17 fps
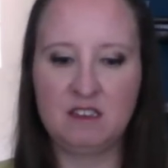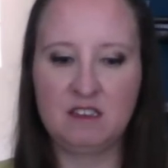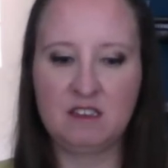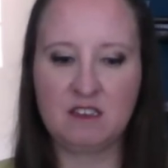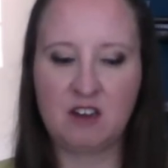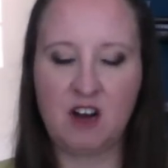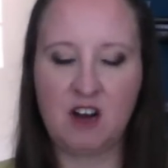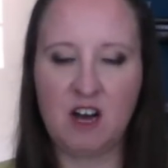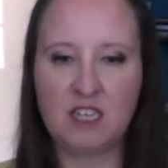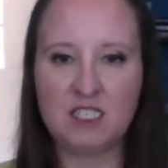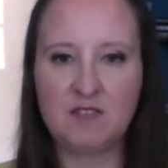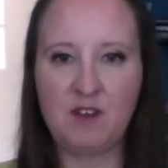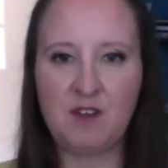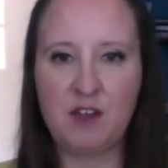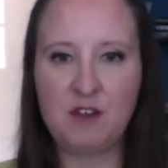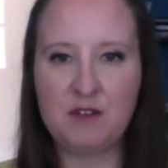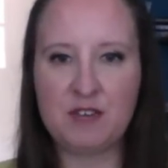cost of
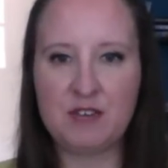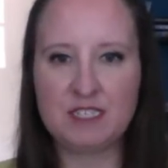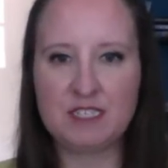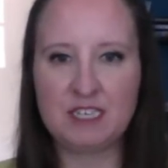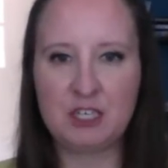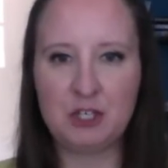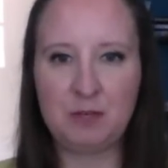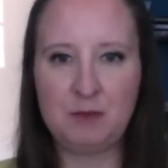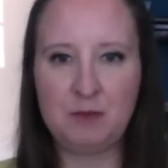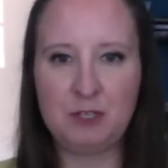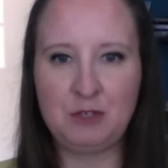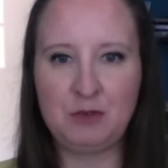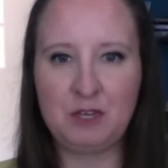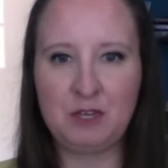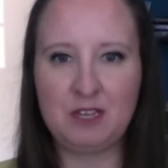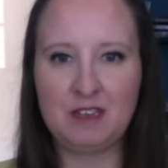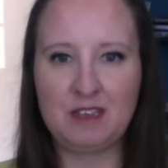other things that I should be
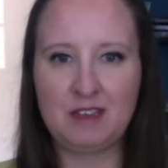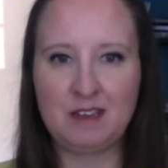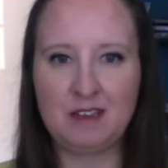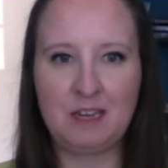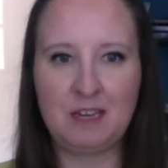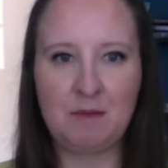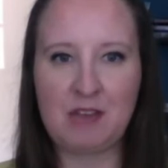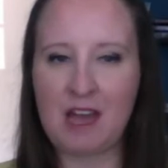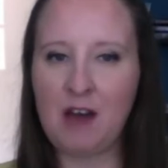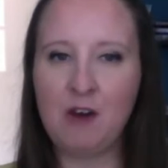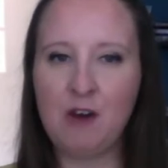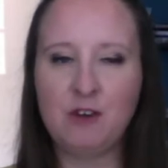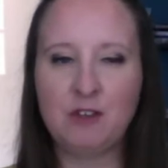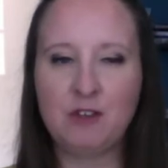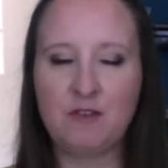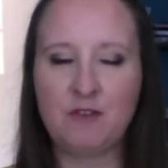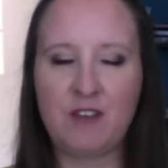doing, like cleaning my
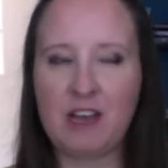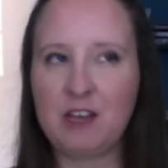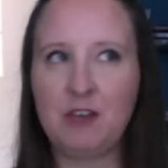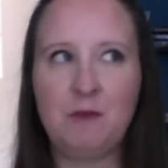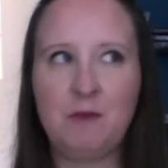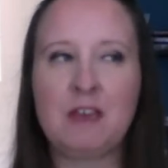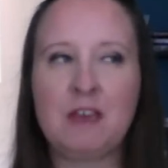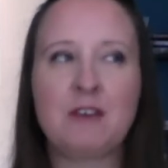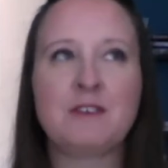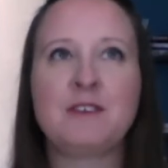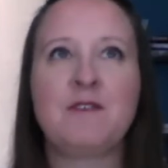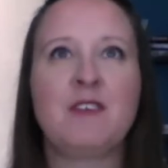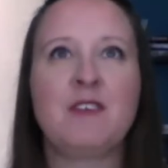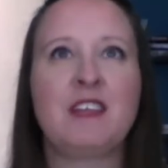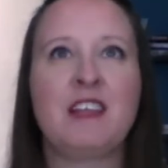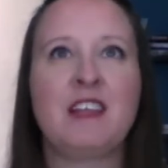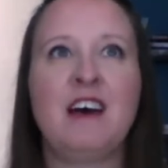house or vacuuming or stuff
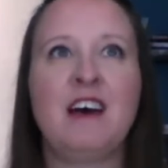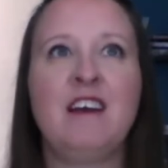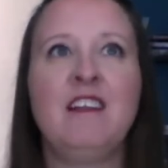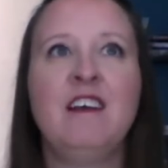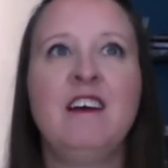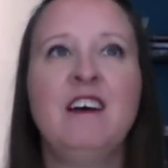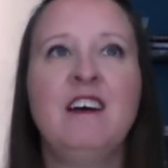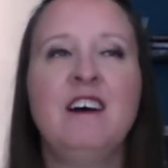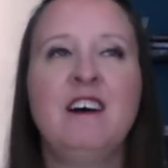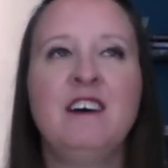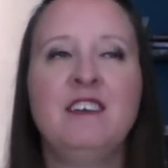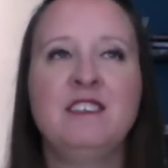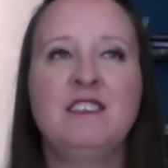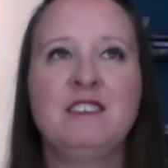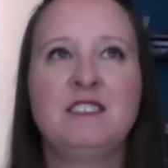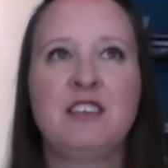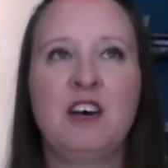like that.
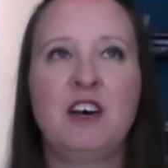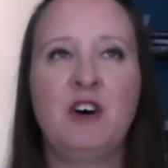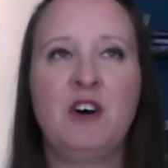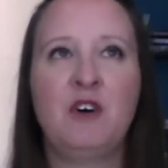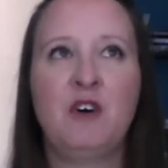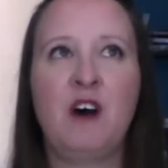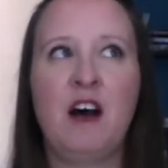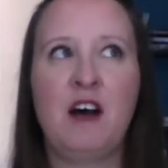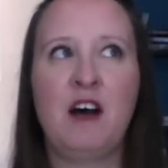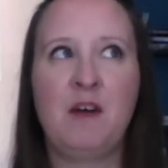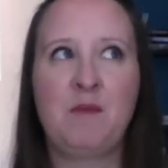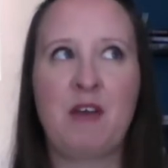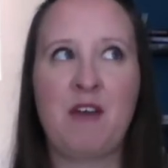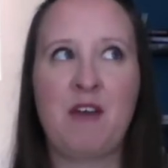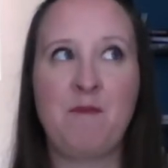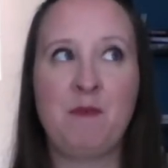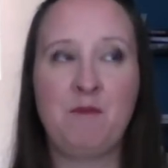So
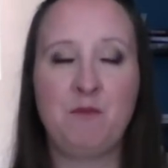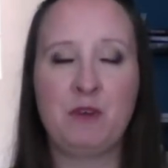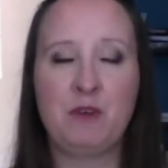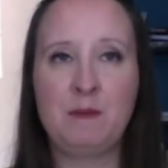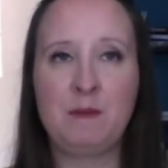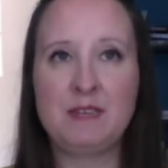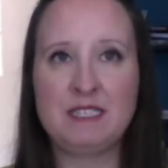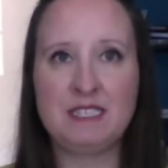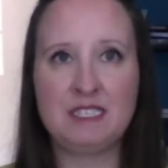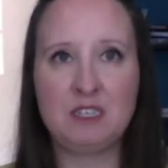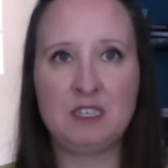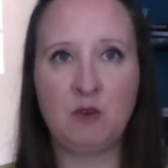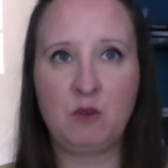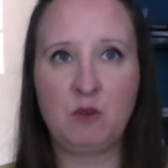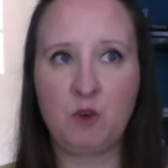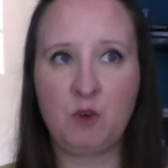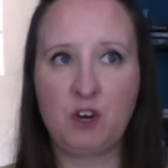I've been pretty busy still
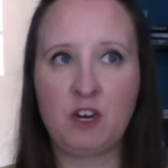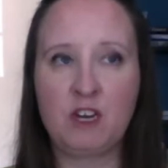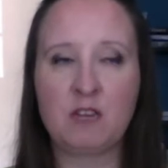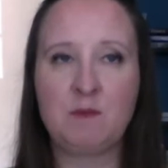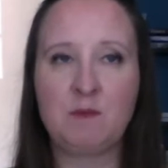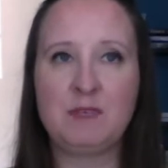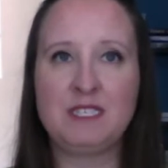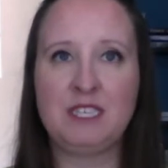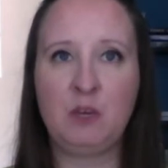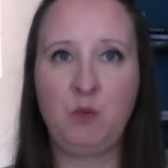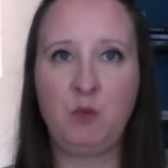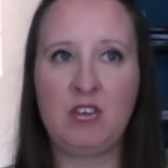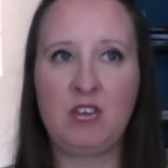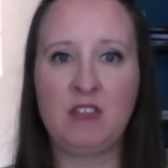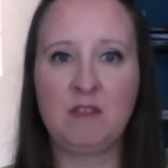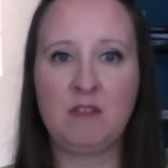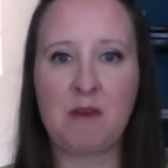with work, busy
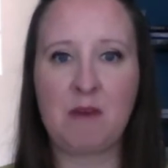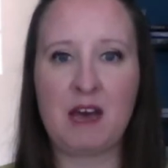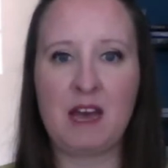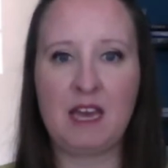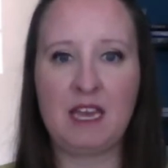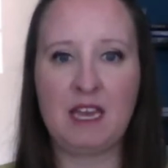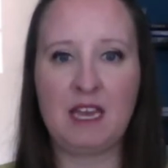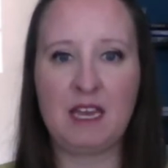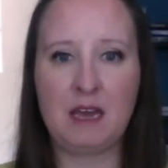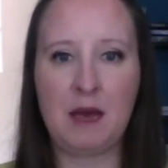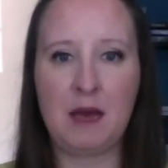with my